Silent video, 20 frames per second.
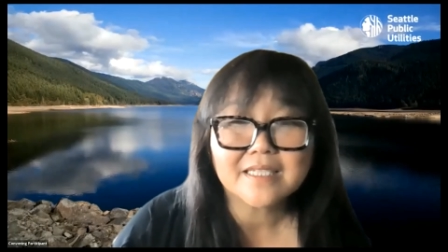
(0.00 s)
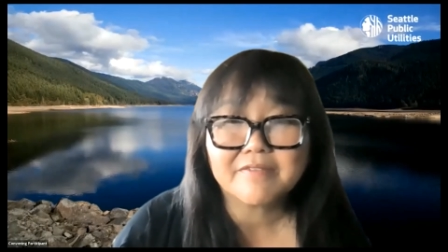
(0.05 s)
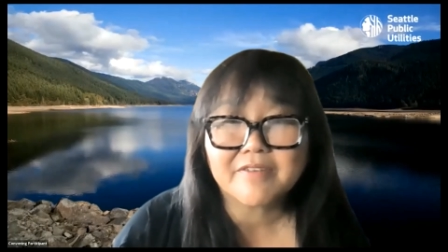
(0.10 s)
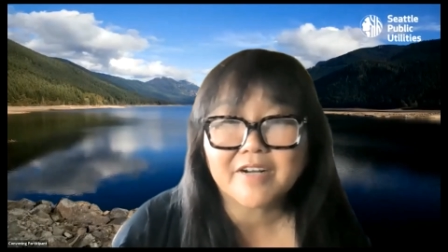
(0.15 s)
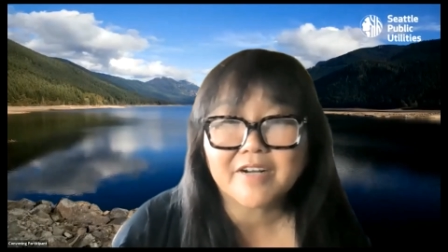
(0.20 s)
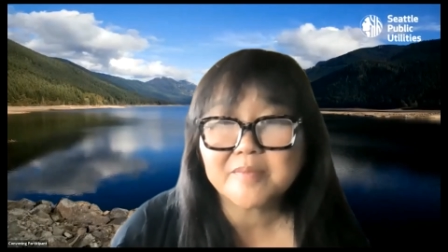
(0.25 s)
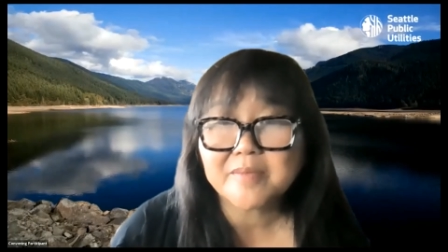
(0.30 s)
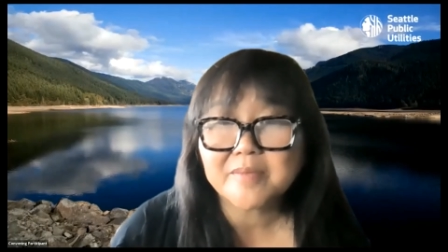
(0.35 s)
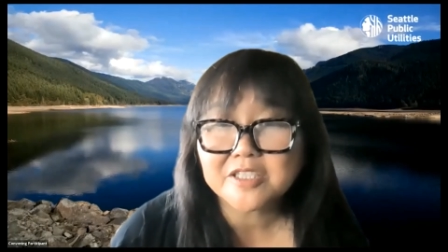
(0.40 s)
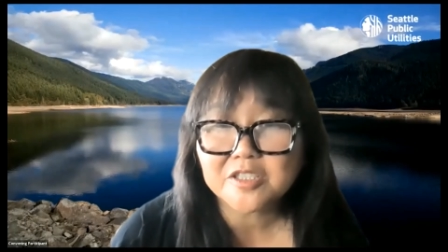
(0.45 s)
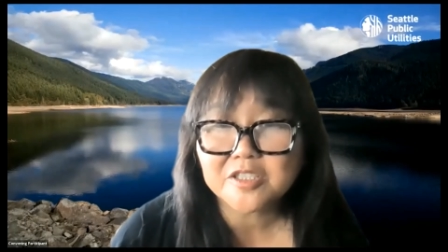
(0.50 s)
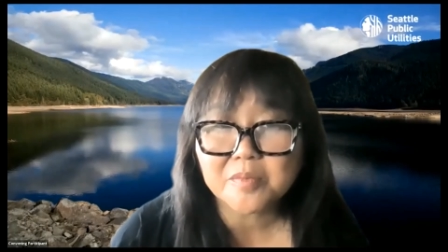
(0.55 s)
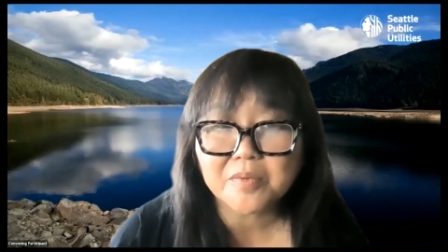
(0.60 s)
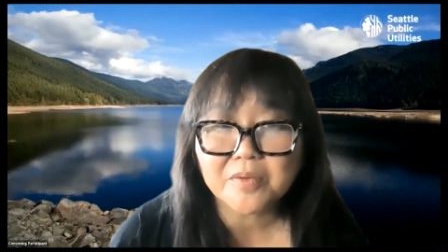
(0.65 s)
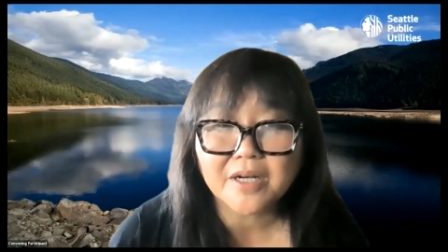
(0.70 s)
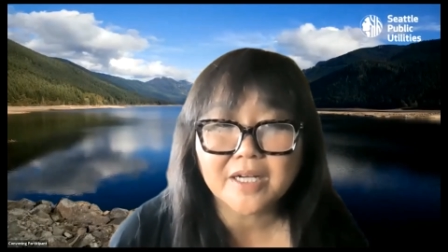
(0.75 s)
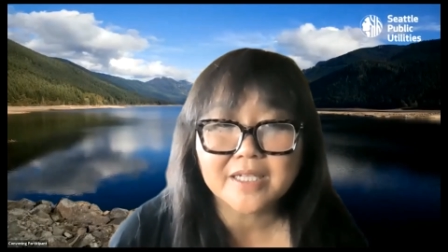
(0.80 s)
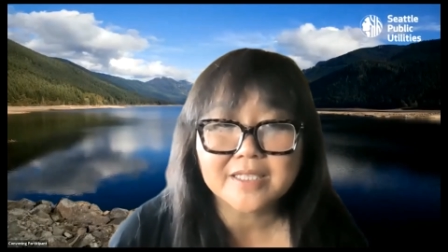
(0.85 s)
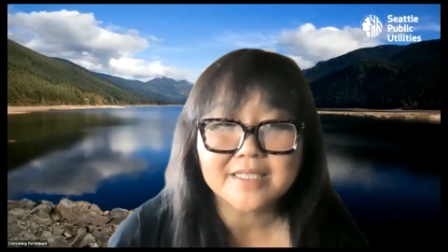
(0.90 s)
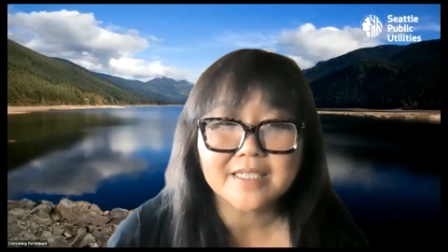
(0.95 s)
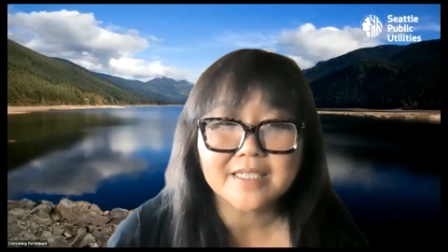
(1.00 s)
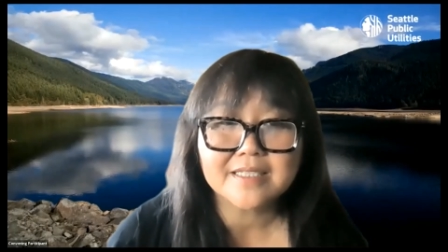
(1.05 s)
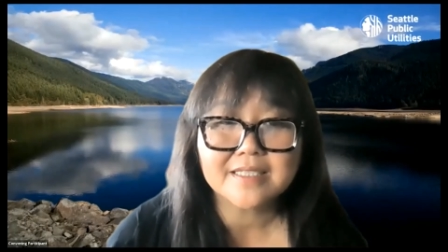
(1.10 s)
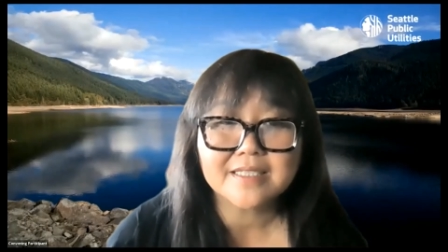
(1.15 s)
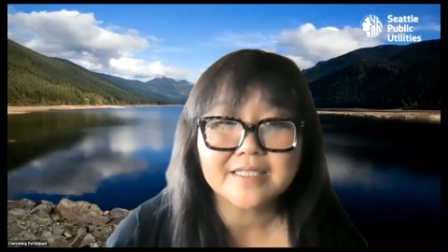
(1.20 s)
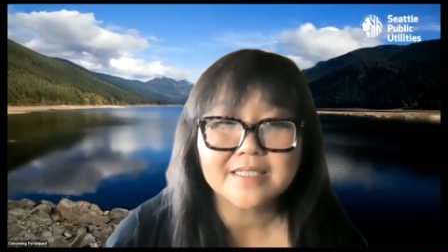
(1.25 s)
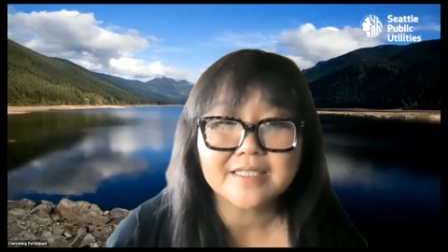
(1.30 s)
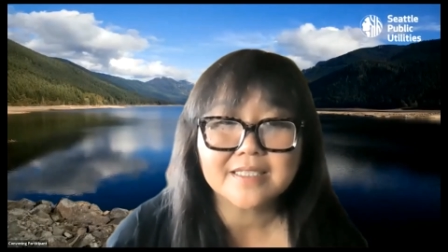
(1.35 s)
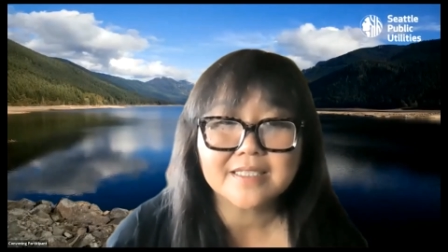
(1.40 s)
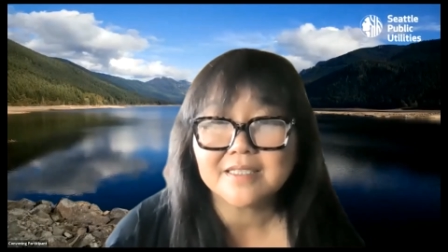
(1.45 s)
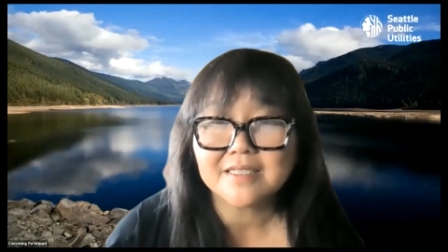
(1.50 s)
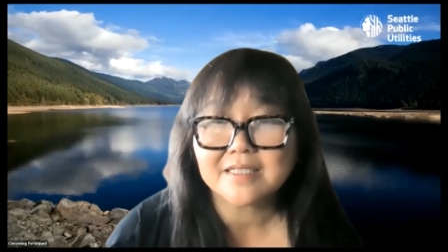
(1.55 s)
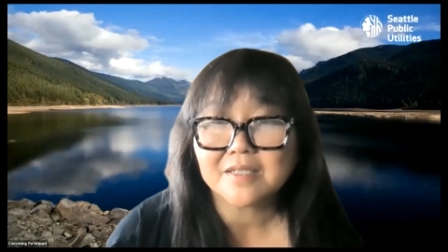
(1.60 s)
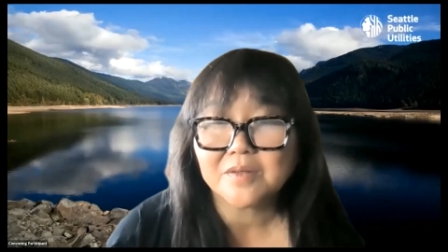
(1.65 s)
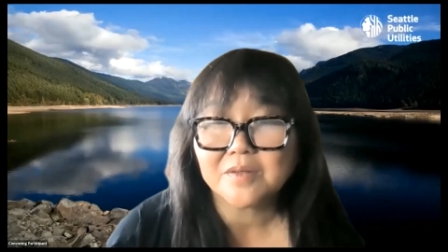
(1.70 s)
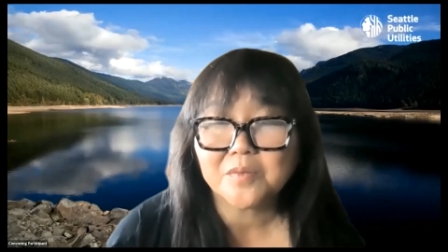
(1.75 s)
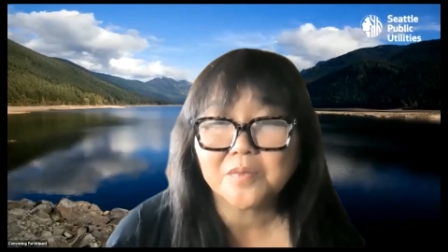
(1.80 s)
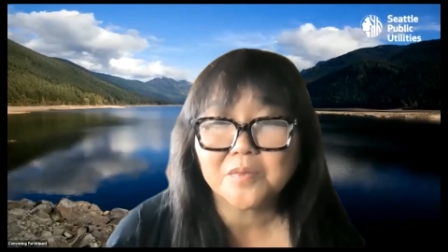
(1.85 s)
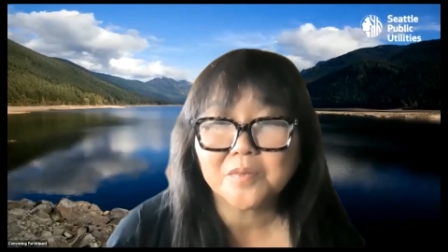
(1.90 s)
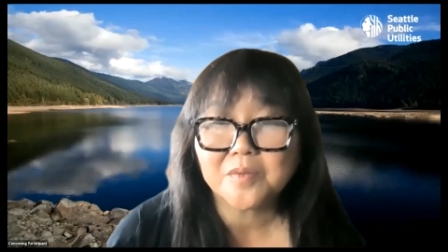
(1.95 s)
environmental processes
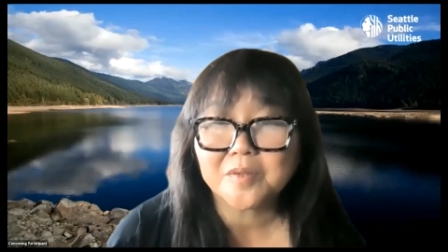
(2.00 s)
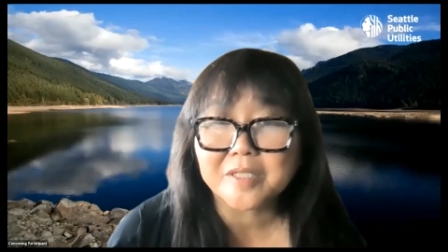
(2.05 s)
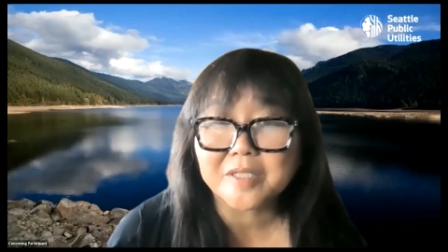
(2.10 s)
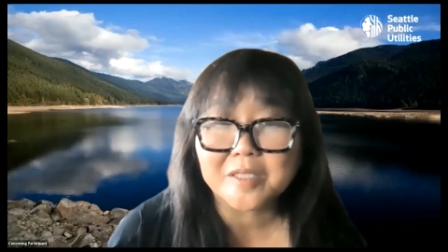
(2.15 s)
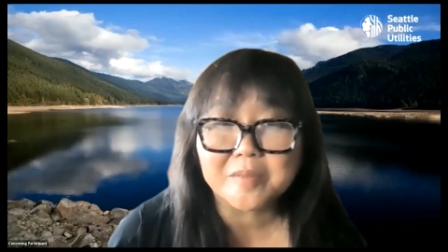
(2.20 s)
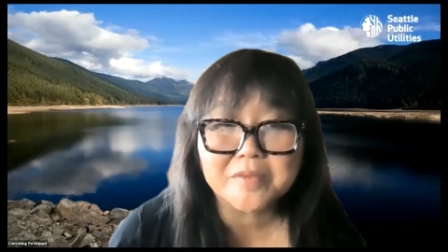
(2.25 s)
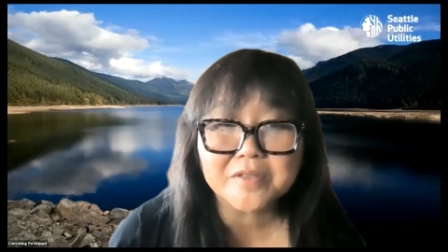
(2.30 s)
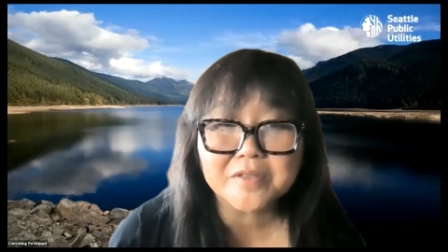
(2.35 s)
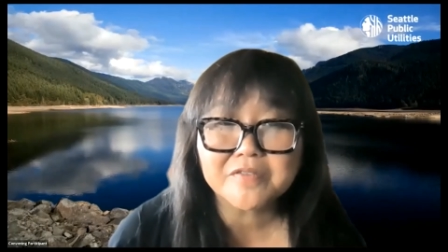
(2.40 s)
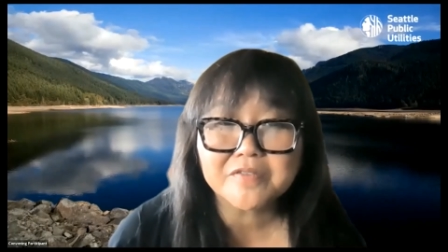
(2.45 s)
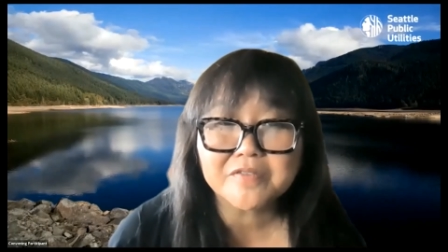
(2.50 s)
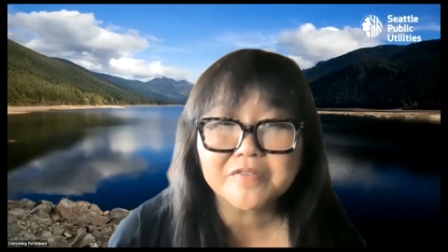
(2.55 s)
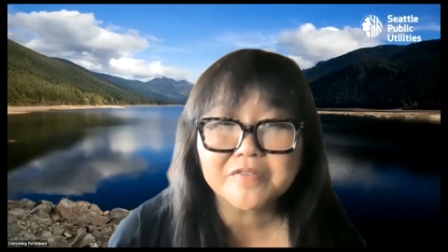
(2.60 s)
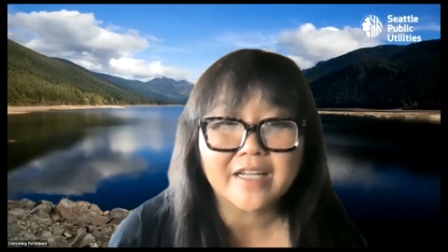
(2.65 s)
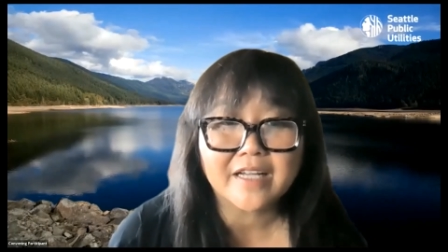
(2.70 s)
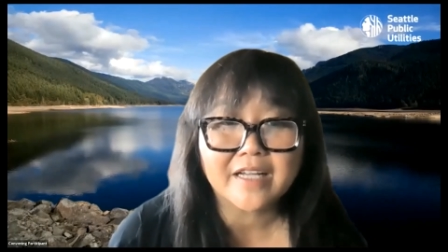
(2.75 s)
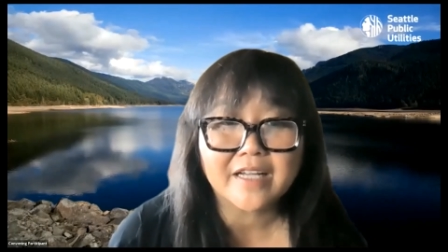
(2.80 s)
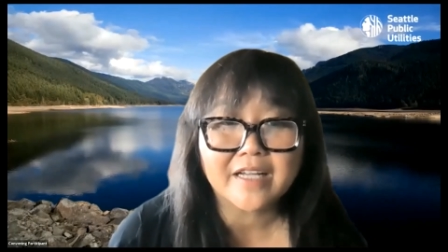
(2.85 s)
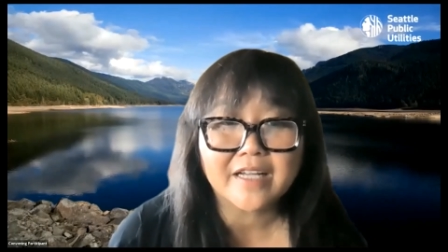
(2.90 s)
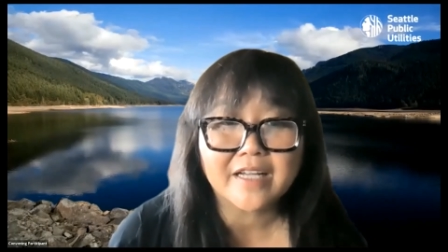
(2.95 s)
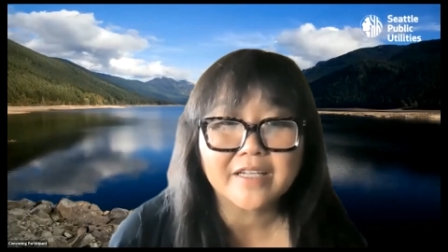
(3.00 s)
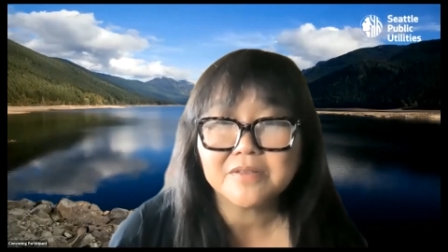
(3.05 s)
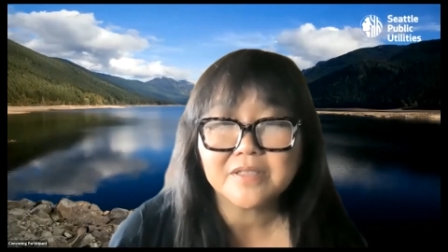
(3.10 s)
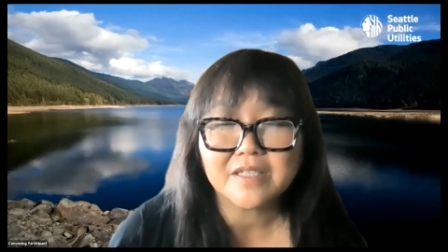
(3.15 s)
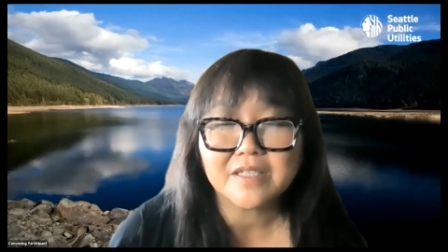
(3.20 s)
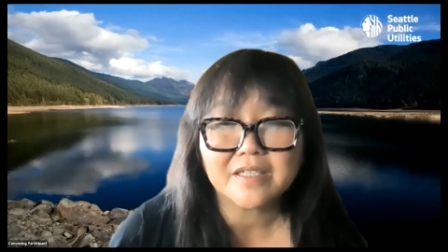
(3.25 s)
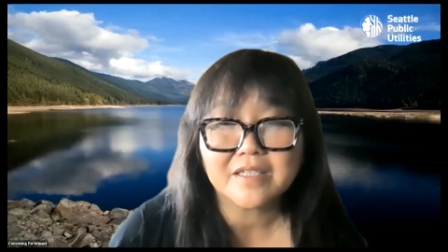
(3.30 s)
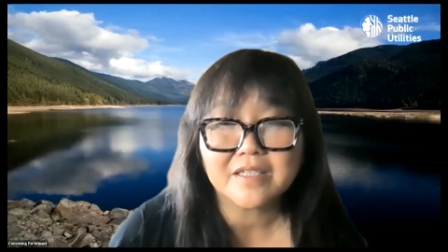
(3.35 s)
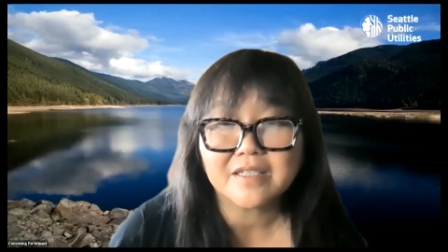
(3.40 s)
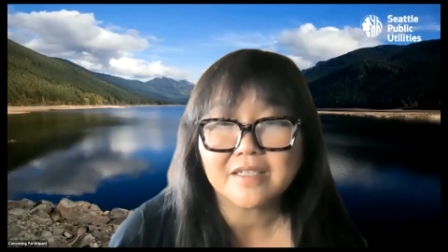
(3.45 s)
what people value